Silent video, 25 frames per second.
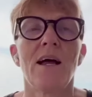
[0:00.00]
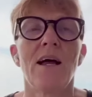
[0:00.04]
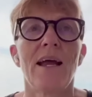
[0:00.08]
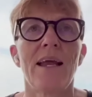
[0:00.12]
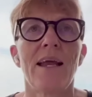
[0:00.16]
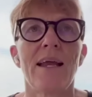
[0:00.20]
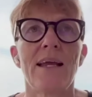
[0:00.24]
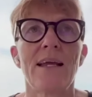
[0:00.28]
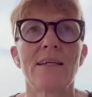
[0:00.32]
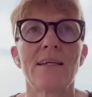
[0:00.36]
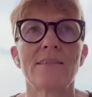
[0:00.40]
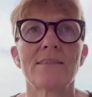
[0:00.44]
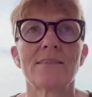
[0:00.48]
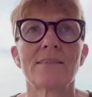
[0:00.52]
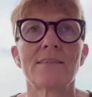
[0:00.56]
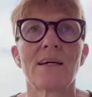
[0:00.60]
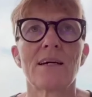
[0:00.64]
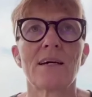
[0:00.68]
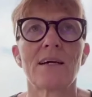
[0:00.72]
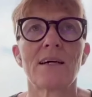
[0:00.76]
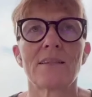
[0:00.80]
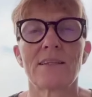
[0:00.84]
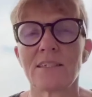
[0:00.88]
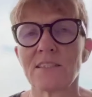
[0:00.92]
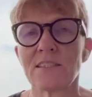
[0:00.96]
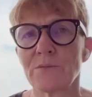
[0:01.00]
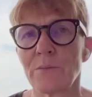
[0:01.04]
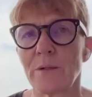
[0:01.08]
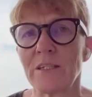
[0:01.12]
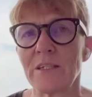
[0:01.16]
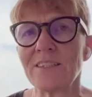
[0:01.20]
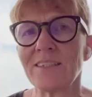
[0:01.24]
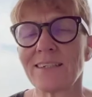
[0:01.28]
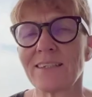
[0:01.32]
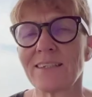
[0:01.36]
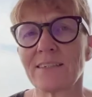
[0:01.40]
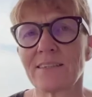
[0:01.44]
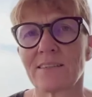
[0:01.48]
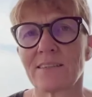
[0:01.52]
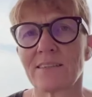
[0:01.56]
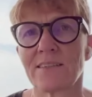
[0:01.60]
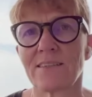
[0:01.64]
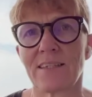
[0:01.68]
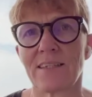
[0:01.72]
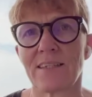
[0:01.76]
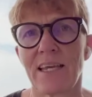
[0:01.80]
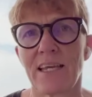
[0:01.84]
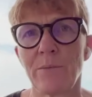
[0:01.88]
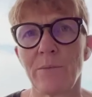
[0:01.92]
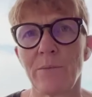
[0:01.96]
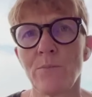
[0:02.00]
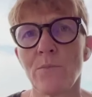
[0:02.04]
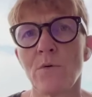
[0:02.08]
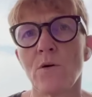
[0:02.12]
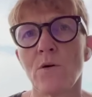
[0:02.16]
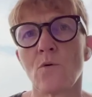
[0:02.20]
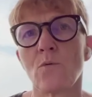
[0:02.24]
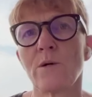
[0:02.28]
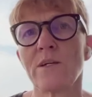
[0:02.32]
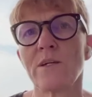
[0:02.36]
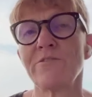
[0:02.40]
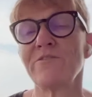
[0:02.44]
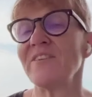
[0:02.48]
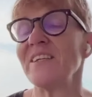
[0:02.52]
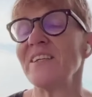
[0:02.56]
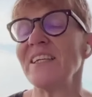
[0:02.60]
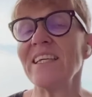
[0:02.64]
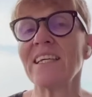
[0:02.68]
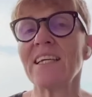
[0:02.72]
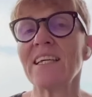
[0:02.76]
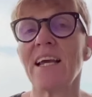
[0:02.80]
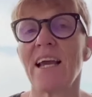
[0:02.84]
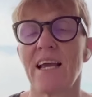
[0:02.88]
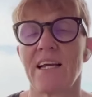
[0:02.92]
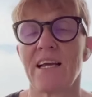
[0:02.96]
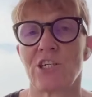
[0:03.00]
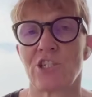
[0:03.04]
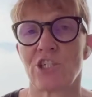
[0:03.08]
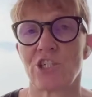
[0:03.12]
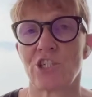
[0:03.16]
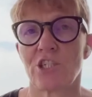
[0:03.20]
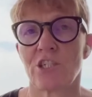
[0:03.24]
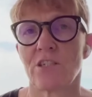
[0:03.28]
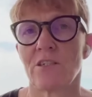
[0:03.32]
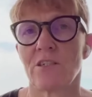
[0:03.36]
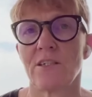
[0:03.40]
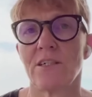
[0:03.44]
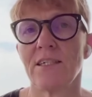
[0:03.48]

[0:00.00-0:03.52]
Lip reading: And that's basically the same with eCash